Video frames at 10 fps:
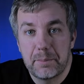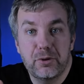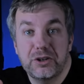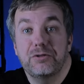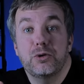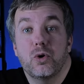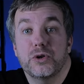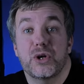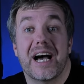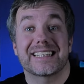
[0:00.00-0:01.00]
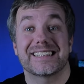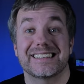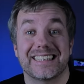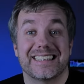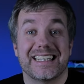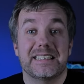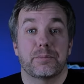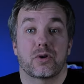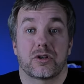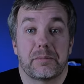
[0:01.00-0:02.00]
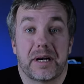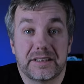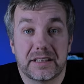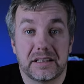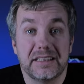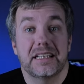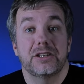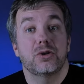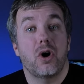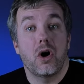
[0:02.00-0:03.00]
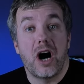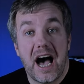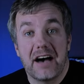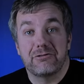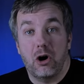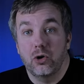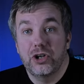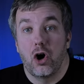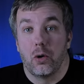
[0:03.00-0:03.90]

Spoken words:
But if you want to access that data programmatically, then you have other